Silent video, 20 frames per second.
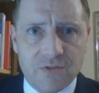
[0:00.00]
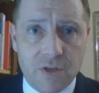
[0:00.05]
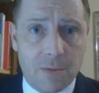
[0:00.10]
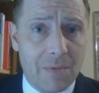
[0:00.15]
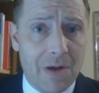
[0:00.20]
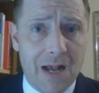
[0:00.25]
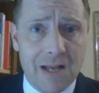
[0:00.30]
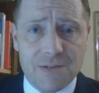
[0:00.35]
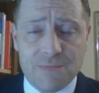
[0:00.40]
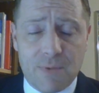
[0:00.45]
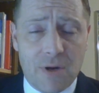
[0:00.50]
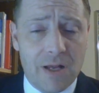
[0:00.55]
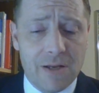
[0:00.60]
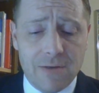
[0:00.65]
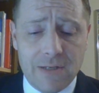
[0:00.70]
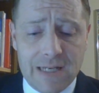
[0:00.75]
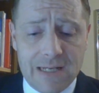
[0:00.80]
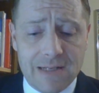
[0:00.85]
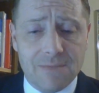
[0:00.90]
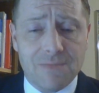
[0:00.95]
Some guys
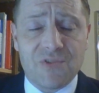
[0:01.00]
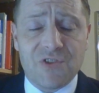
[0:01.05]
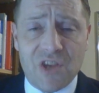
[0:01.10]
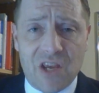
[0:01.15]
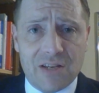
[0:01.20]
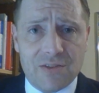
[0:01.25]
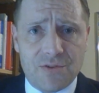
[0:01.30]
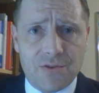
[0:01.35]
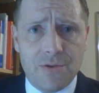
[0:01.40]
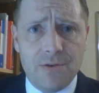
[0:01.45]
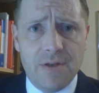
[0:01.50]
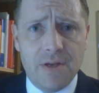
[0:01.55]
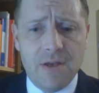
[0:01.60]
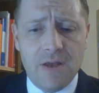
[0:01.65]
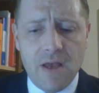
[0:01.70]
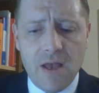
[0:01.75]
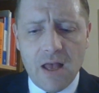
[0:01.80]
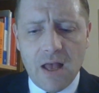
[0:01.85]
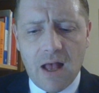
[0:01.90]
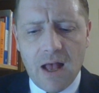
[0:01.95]
probably need six.
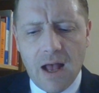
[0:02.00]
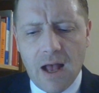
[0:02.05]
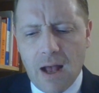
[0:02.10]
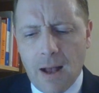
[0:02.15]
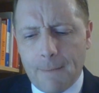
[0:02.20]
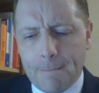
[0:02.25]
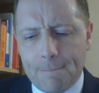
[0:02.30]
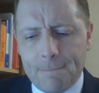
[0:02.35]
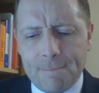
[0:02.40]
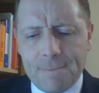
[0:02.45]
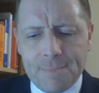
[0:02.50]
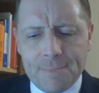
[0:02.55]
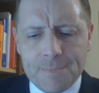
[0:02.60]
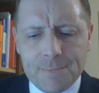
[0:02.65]
Um,